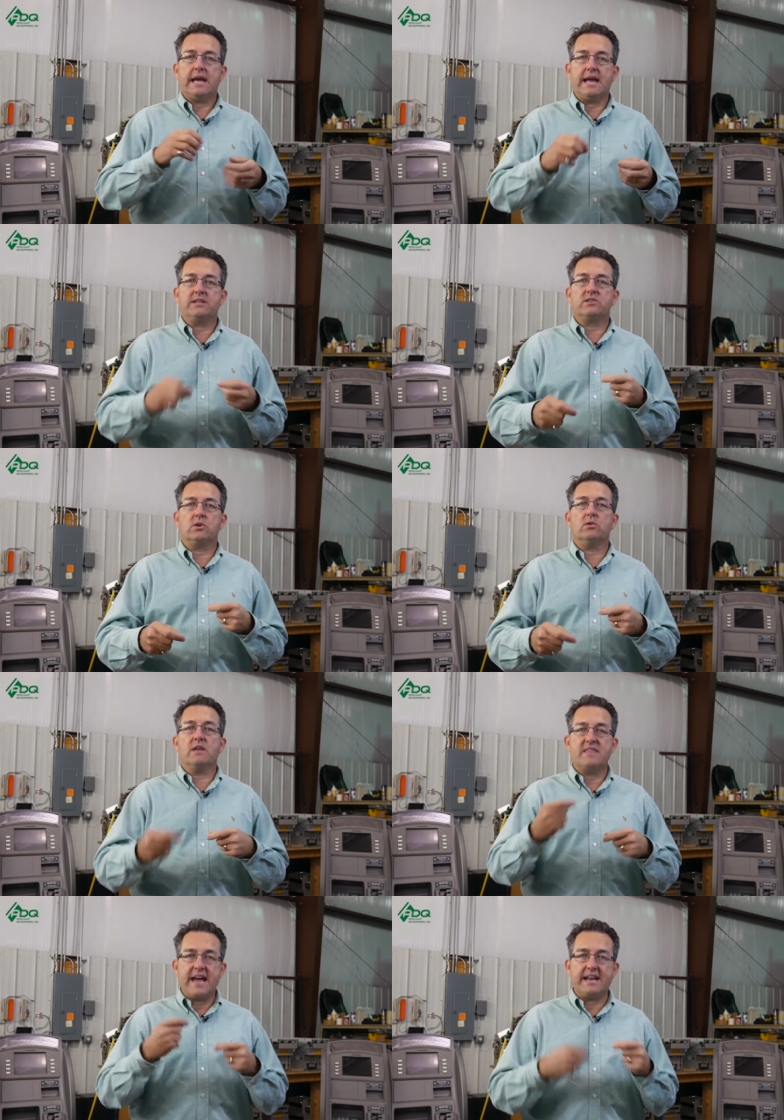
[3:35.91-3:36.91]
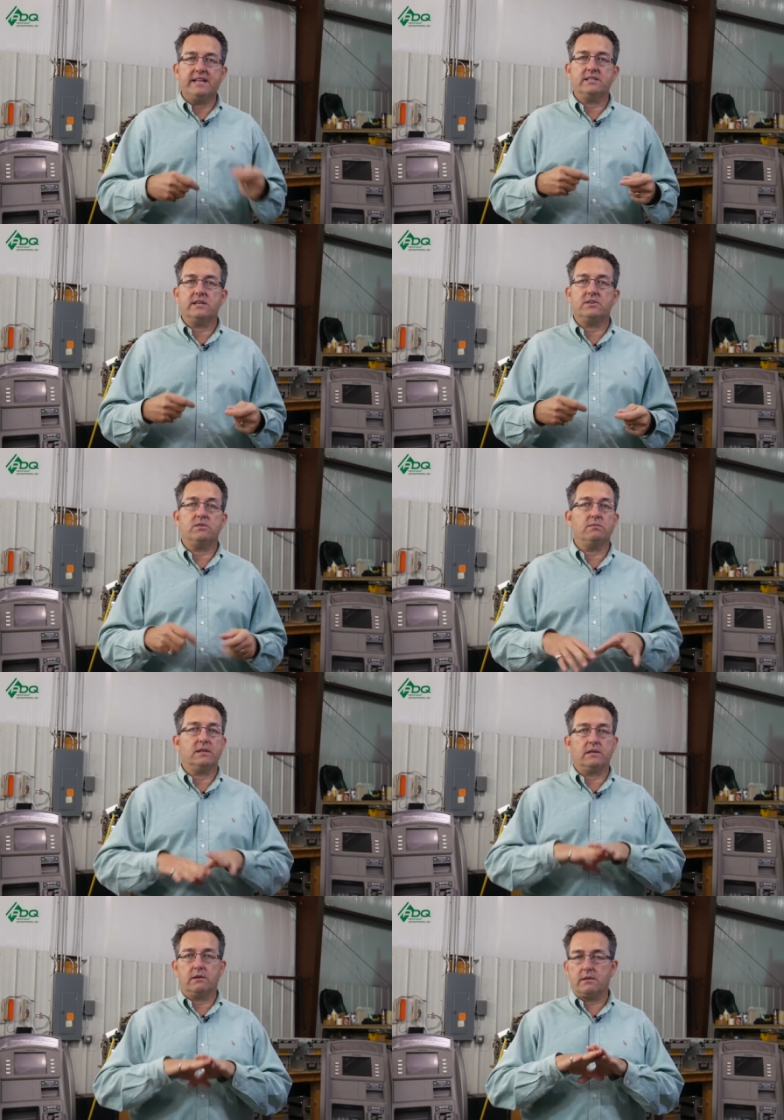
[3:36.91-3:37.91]
And so that is the issue.
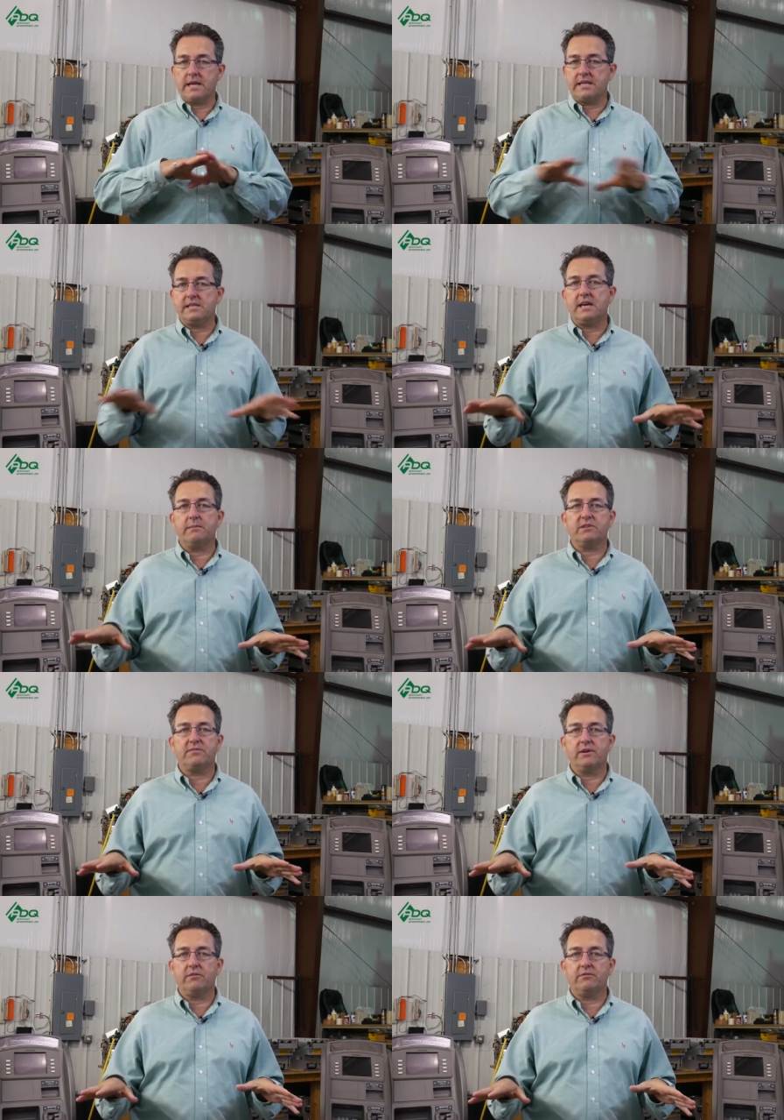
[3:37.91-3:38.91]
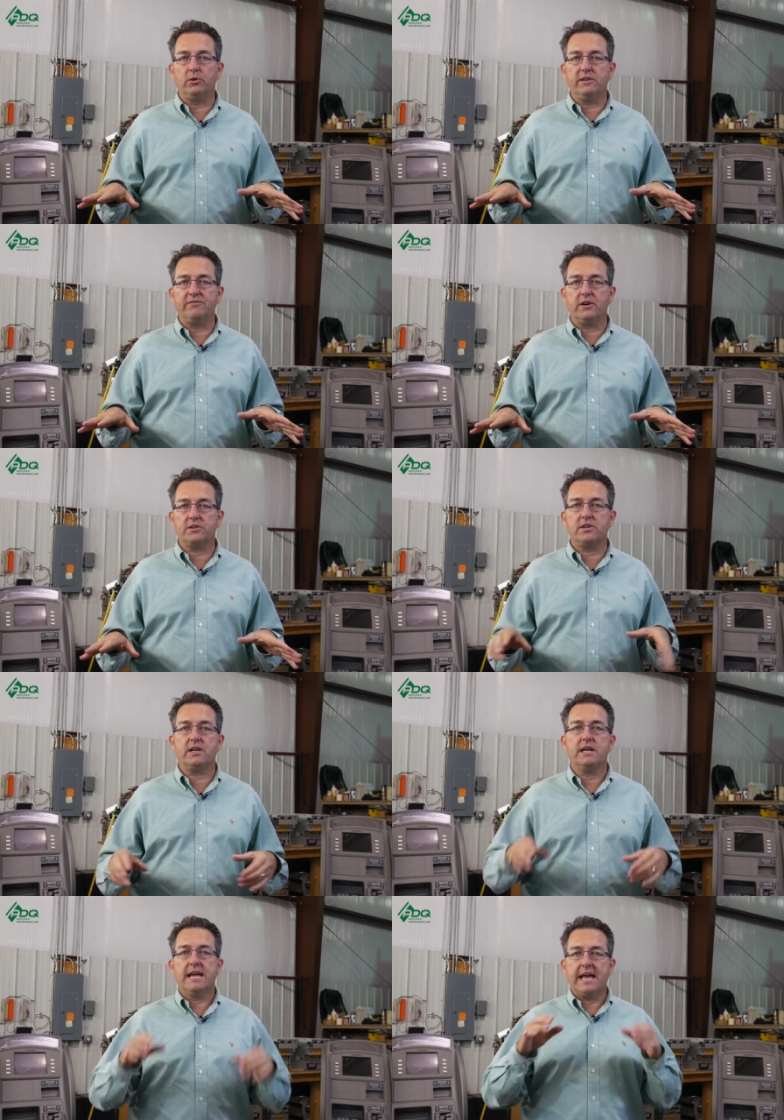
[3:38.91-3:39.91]
But the, the ATM is fu fully
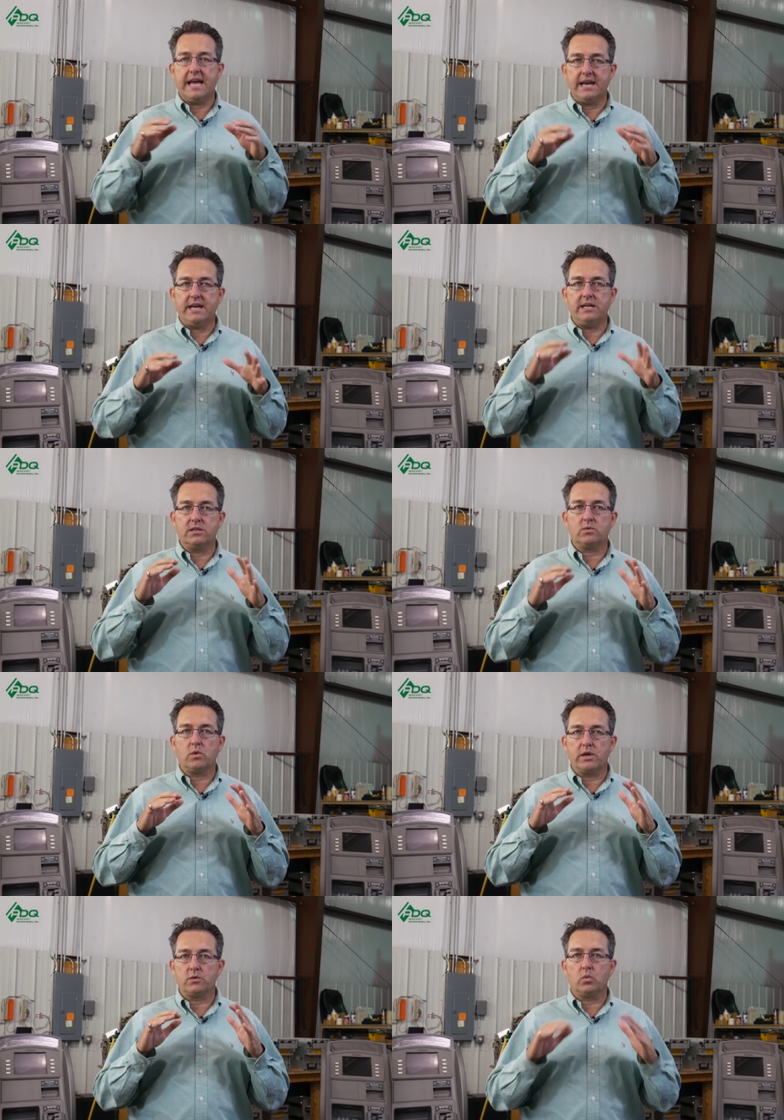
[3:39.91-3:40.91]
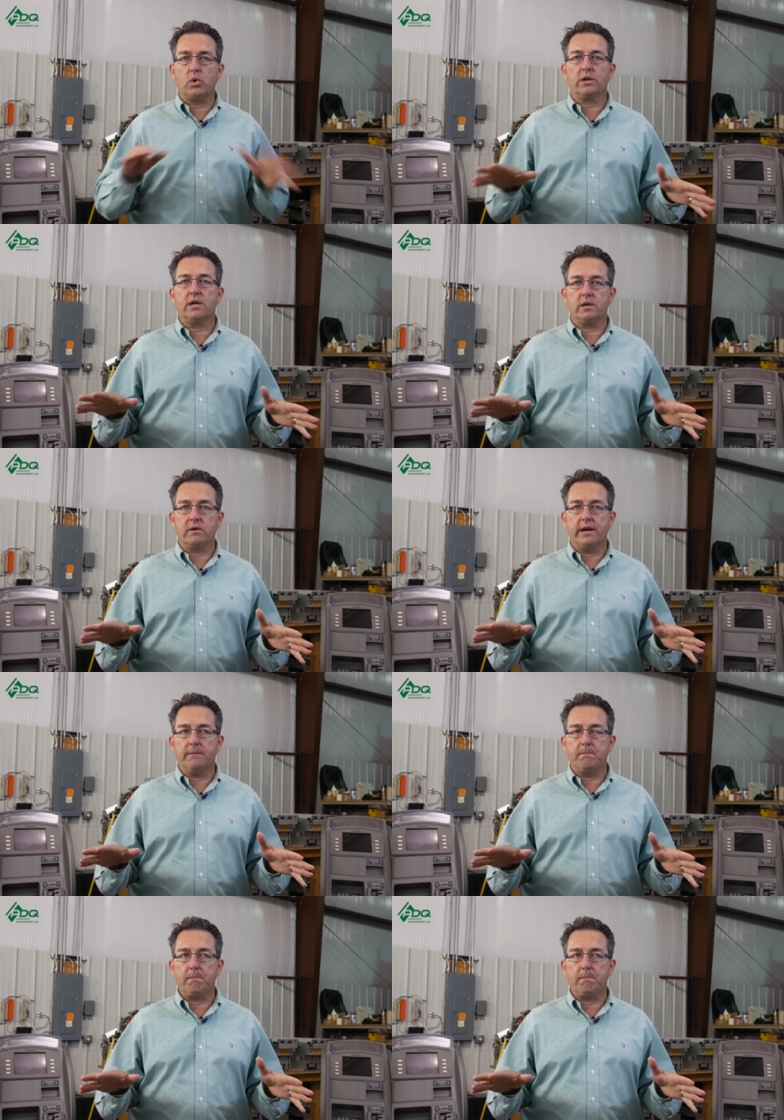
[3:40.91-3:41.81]
functioning and is, is working great.